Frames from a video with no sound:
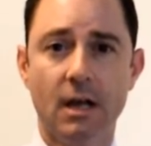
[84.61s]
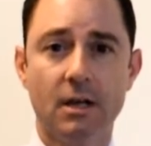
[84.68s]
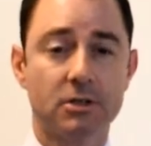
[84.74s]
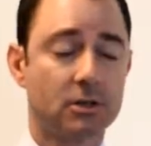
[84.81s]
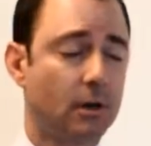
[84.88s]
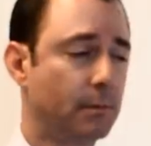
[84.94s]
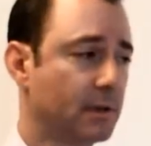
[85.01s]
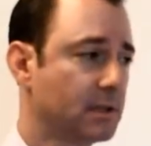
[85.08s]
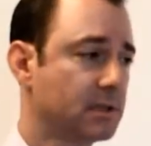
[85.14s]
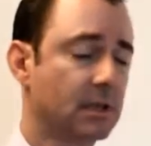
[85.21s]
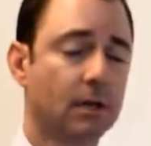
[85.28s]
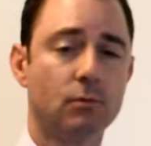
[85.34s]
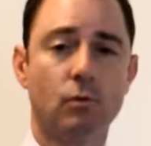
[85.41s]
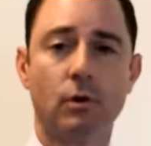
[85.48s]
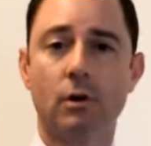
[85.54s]
Starbucks
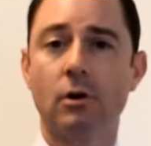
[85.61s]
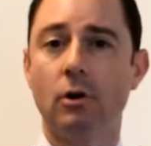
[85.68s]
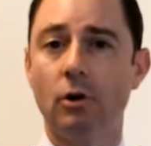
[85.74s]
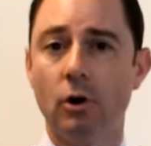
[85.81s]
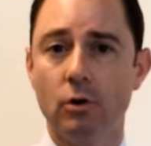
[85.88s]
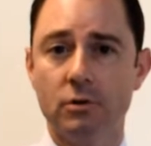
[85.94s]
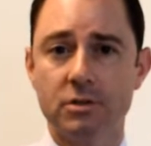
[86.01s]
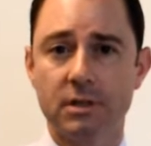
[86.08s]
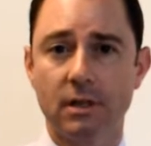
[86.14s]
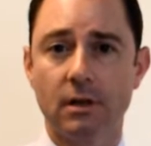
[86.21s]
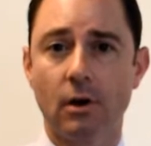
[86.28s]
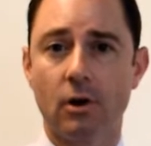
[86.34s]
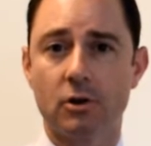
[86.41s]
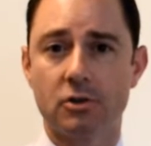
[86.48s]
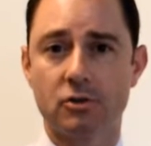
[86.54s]
said, we're
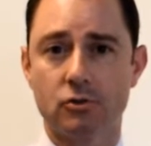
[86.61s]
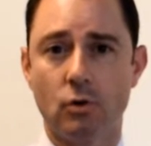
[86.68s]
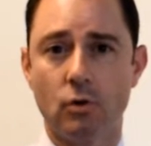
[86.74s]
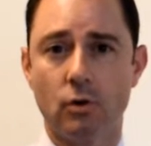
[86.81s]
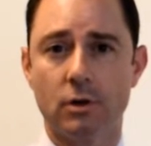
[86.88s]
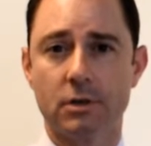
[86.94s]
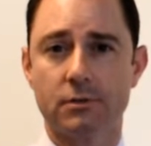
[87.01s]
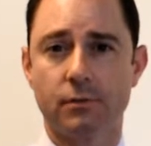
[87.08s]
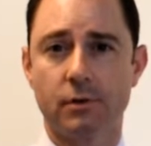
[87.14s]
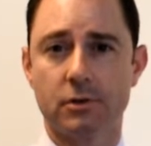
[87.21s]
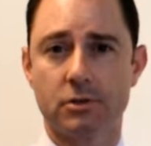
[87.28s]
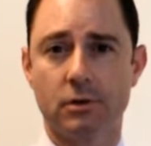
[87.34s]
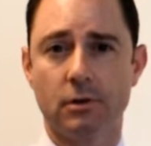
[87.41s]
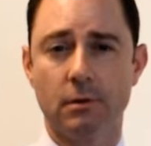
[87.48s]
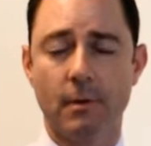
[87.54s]
closing our stores for a
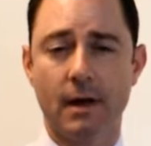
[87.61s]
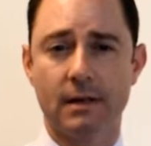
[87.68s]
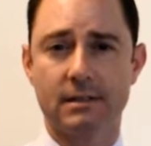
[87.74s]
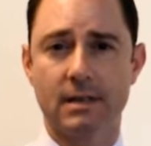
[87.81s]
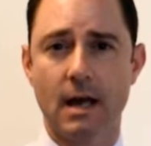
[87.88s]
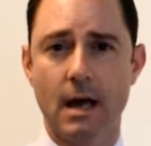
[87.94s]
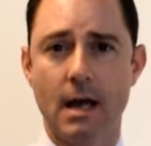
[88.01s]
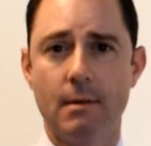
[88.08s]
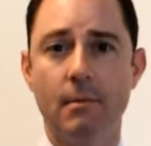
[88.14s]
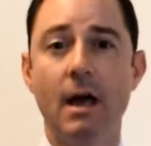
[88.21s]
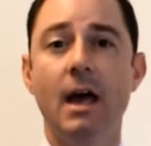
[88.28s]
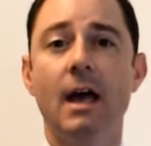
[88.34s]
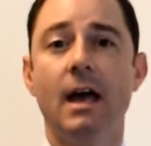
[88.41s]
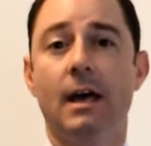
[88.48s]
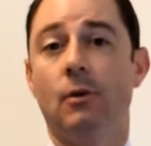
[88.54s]
certain amount of time
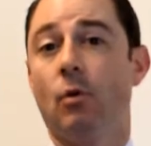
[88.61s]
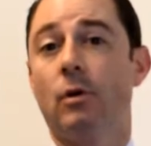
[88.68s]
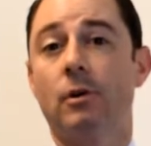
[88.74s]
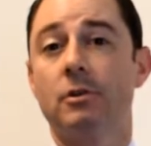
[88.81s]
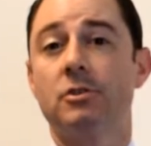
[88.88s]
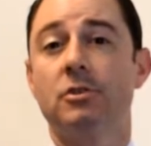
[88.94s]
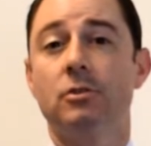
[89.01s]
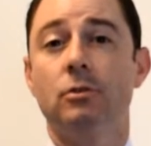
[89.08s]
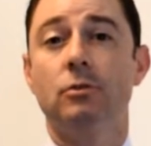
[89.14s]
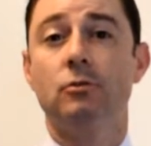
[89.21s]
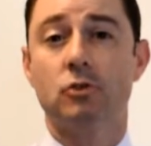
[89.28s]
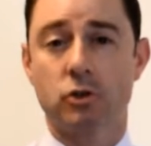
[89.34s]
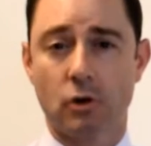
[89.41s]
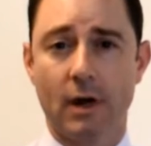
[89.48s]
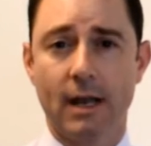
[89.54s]
in order to
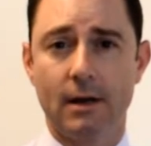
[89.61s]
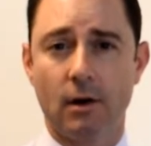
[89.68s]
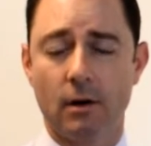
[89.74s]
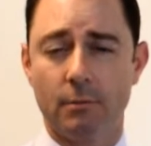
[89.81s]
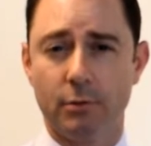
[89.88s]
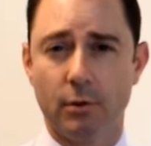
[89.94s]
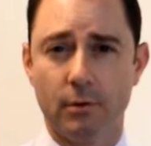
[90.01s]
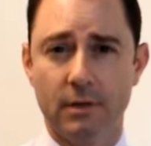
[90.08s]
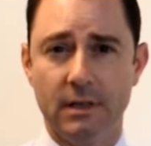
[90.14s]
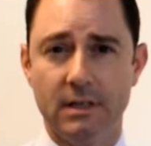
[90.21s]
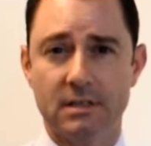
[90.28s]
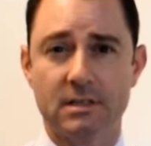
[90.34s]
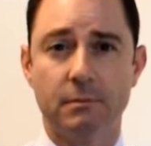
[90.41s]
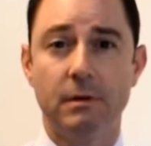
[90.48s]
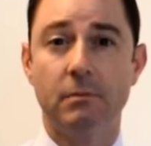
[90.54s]
train our
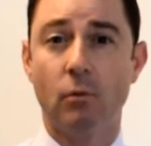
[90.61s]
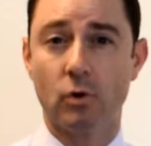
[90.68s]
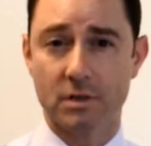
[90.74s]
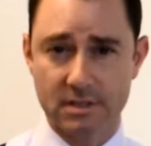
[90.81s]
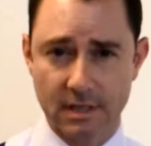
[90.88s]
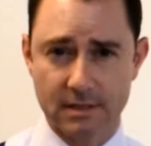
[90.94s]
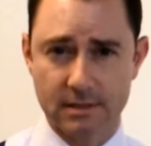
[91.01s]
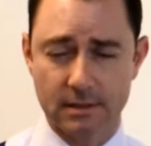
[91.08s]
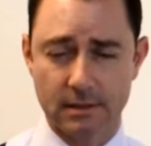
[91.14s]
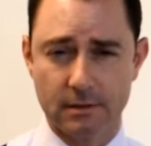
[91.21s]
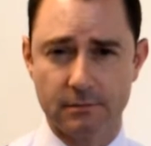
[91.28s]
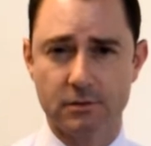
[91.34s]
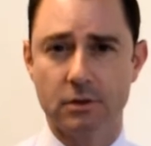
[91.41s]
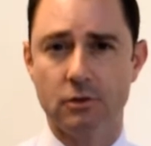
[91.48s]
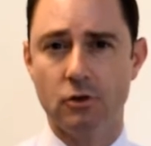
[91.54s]
employees to be more
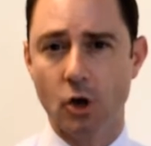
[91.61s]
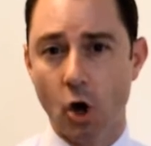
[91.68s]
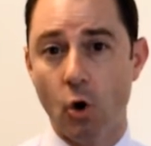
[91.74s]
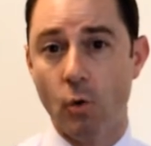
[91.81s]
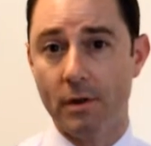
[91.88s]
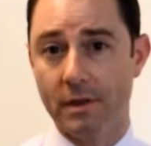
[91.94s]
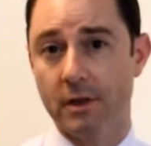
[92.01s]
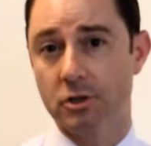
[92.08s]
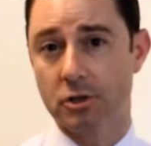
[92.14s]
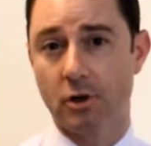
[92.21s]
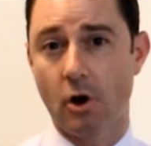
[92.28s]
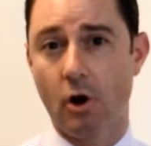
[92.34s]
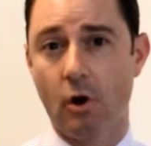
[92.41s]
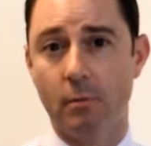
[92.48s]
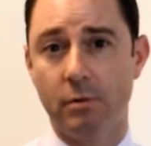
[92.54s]
sensitive, to know when they should
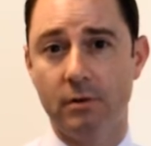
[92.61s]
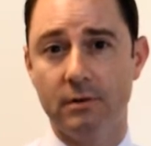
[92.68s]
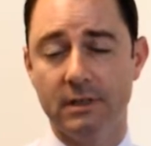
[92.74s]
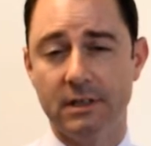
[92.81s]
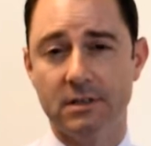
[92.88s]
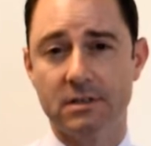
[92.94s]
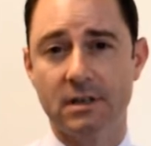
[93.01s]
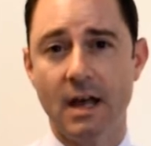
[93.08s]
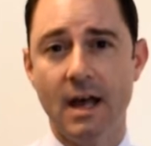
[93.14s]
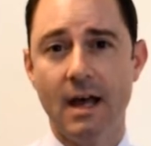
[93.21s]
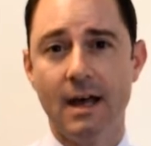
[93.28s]
call police.